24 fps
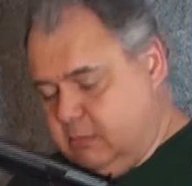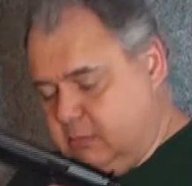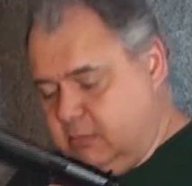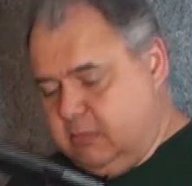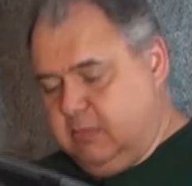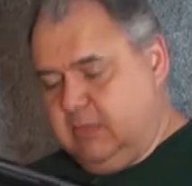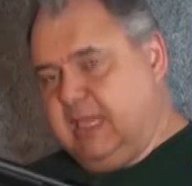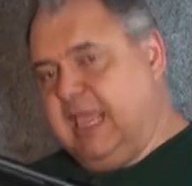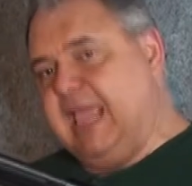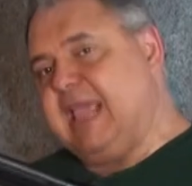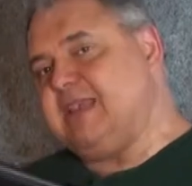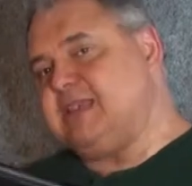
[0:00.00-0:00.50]

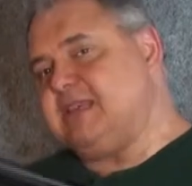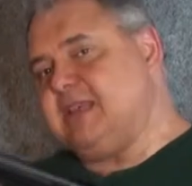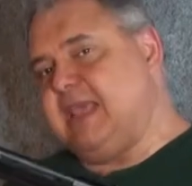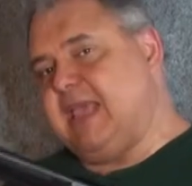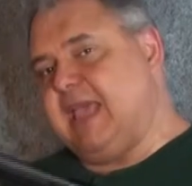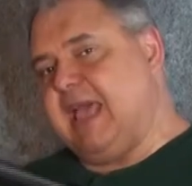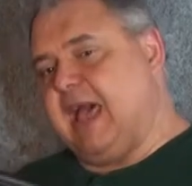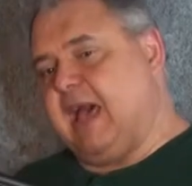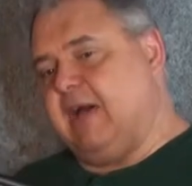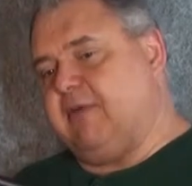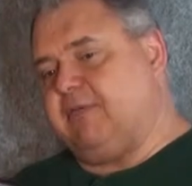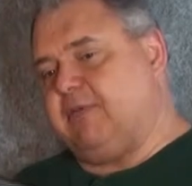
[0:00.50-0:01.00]
the
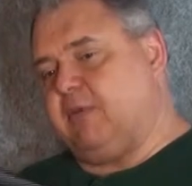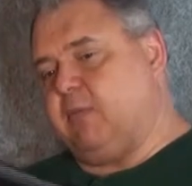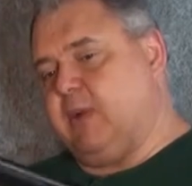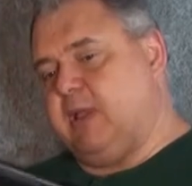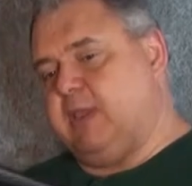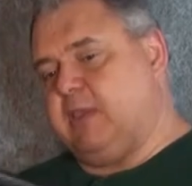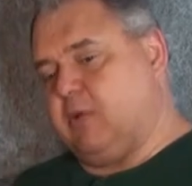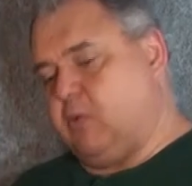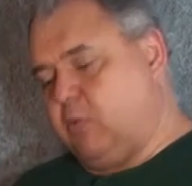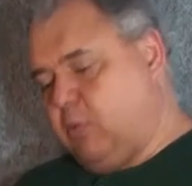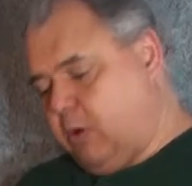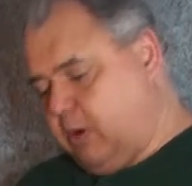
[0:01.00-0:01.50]
ATF, the way
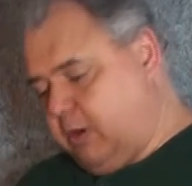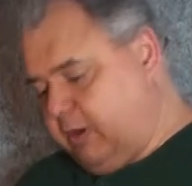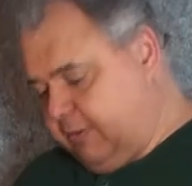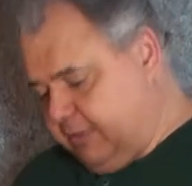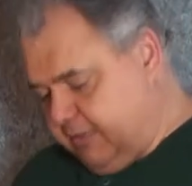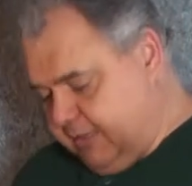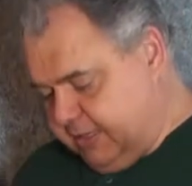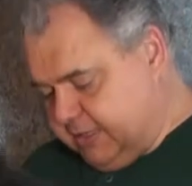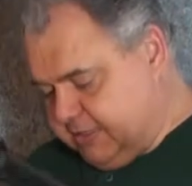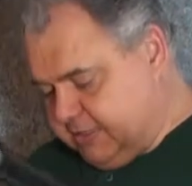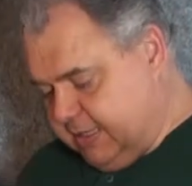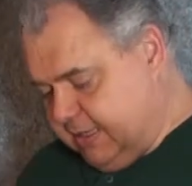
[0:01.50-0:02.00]
they're wording
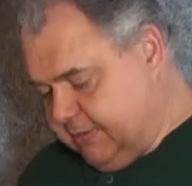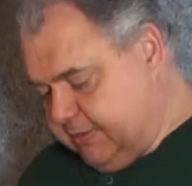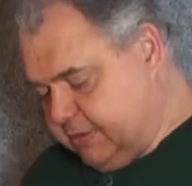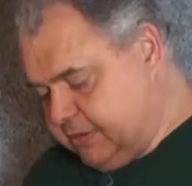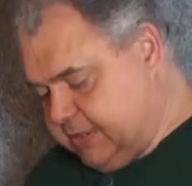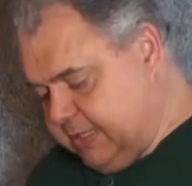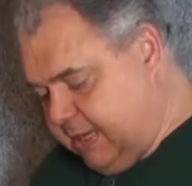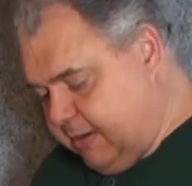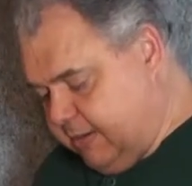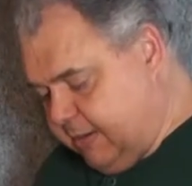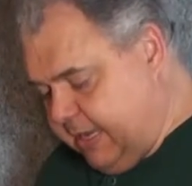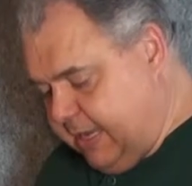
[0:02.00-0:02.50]
things, saying there's
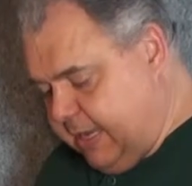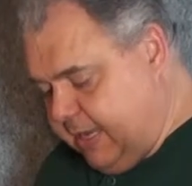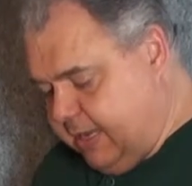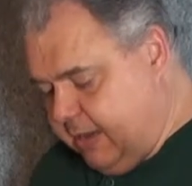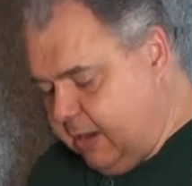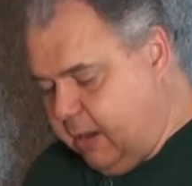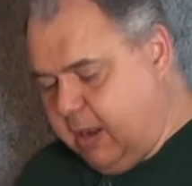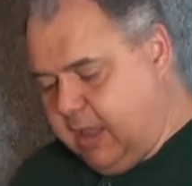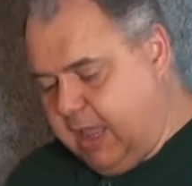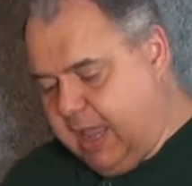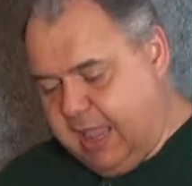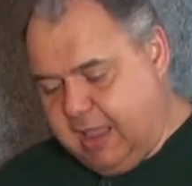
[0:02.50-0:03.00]
now
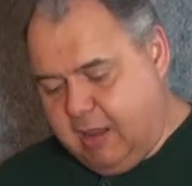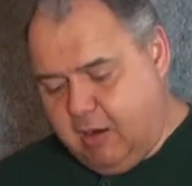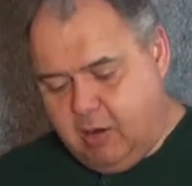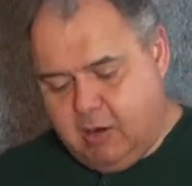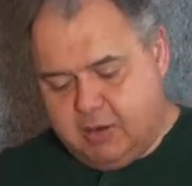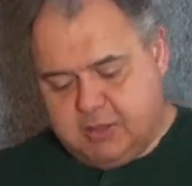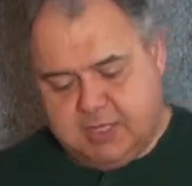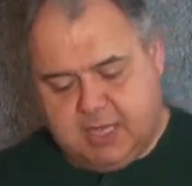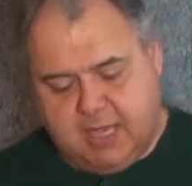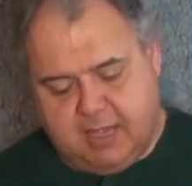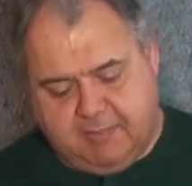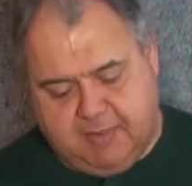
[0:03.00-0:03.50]

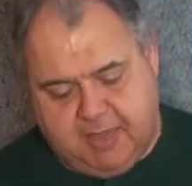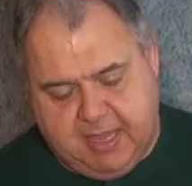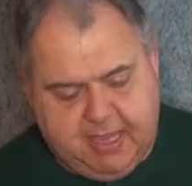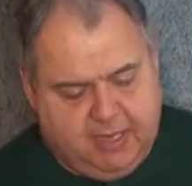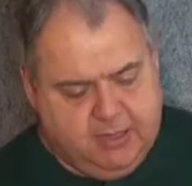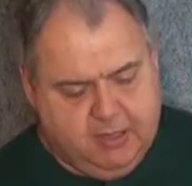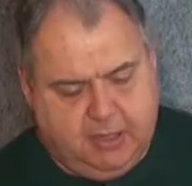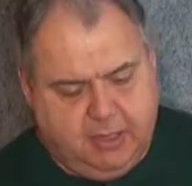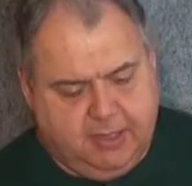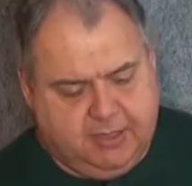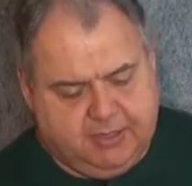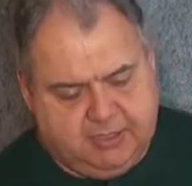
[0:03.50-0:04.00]
AR-type
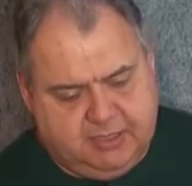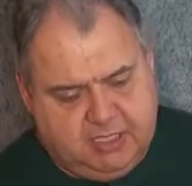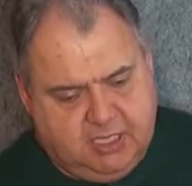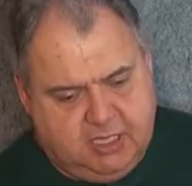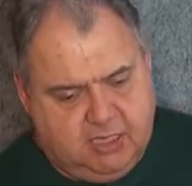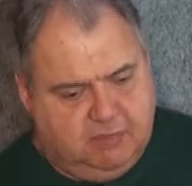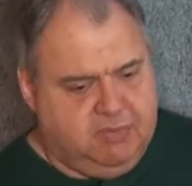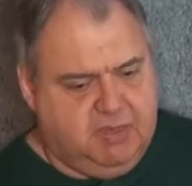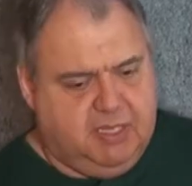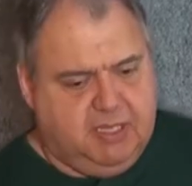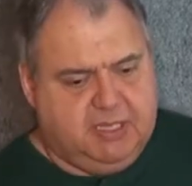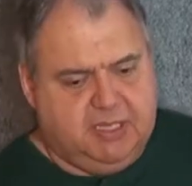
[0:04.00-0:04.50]
handguns that
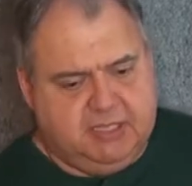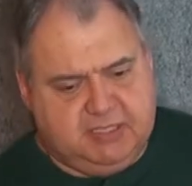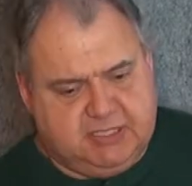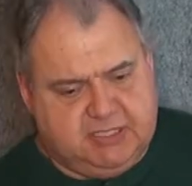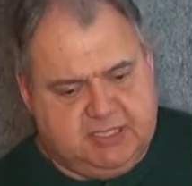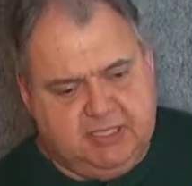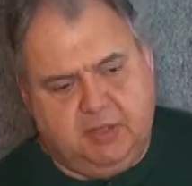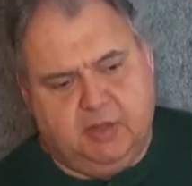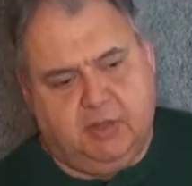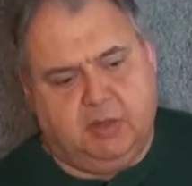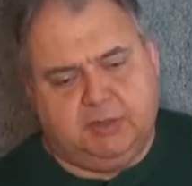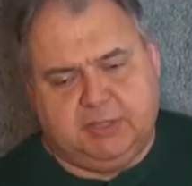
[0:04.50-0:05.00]
can be
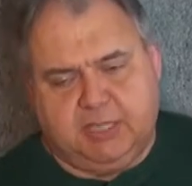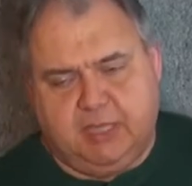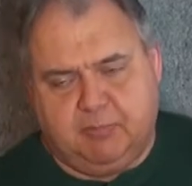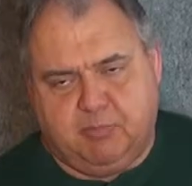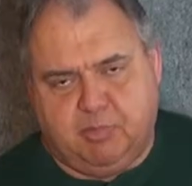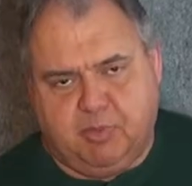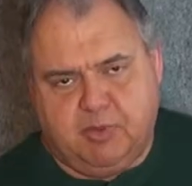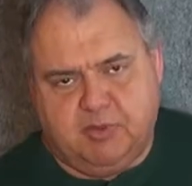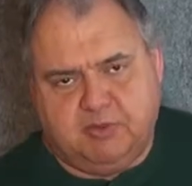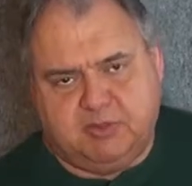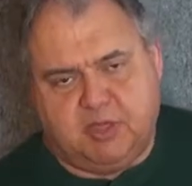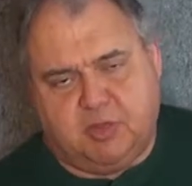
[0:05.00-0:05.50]
concealed and
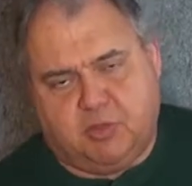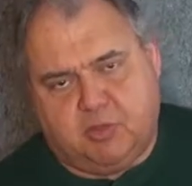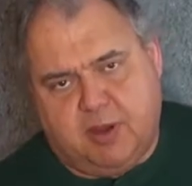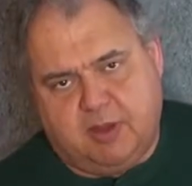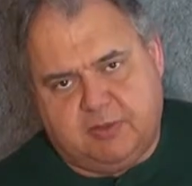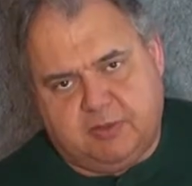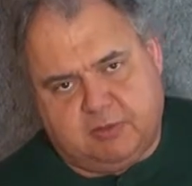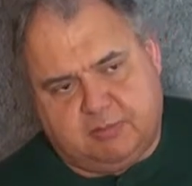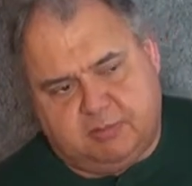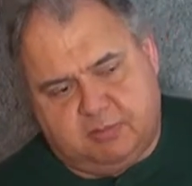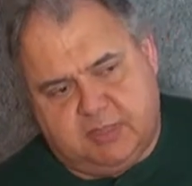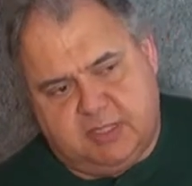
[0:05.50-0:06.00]
pose a
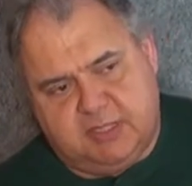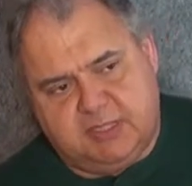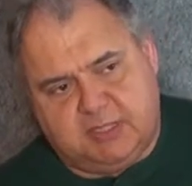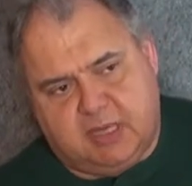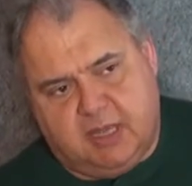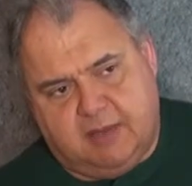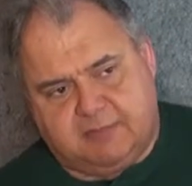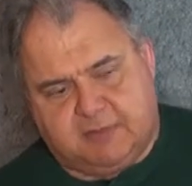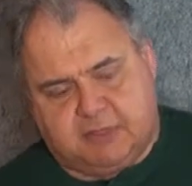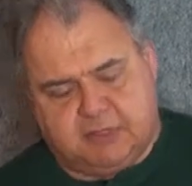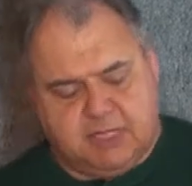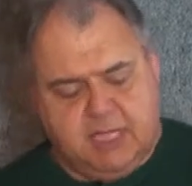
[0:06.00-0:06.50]
threat to police
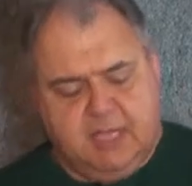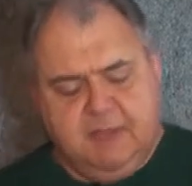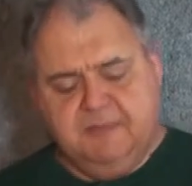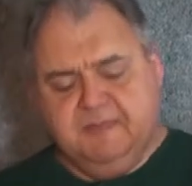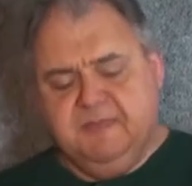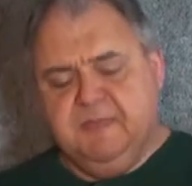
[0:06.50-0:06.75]
officers.